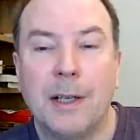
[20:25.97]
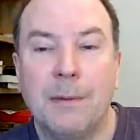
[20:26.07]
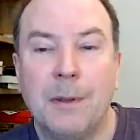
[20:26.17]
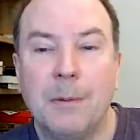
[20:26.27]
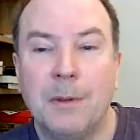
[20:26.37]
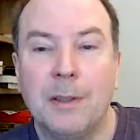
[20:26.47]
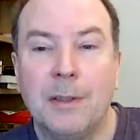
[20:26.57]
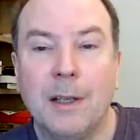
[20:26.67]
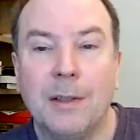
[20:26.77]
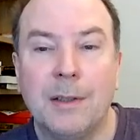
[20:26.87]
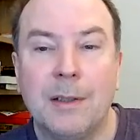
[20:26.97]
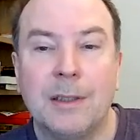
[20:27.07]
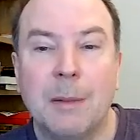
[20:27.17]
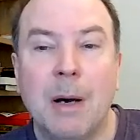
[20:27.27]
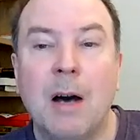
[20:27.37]
And if you would done
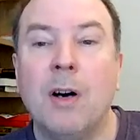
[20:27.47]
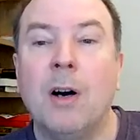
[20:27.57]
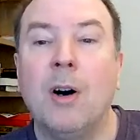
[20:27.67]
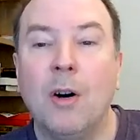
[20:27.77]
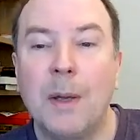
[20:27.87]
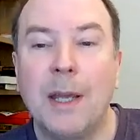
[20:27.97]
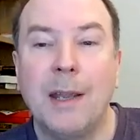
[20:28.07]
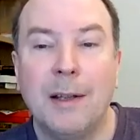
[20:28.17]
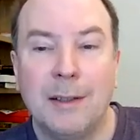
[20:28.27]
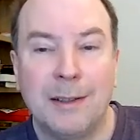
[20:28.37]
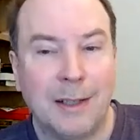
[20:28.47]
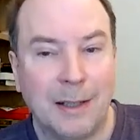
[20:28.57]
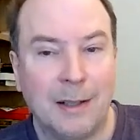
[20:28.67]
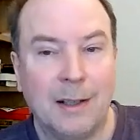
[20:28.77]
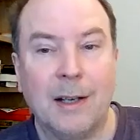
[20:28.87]
some other hobby,
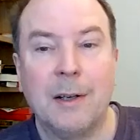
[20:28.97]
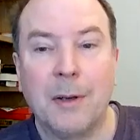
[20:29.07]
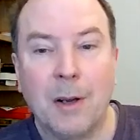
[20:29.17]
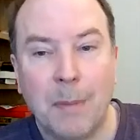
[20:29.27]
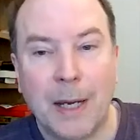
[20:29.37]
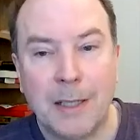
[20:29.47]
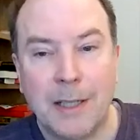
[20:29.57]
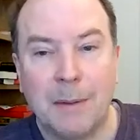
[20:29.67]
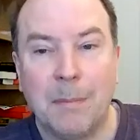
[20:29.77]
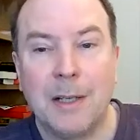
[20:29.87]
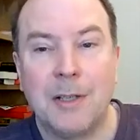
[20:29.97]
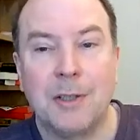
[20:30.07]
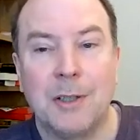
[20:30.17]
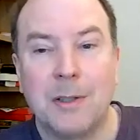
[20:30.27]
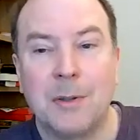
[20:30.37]
like, I don't know, painting
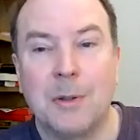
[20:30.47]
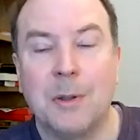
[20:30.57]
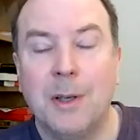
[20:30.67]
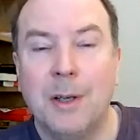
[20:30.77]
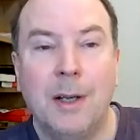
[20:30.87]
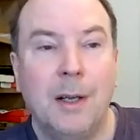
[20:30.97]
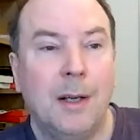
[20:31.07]
miniatures or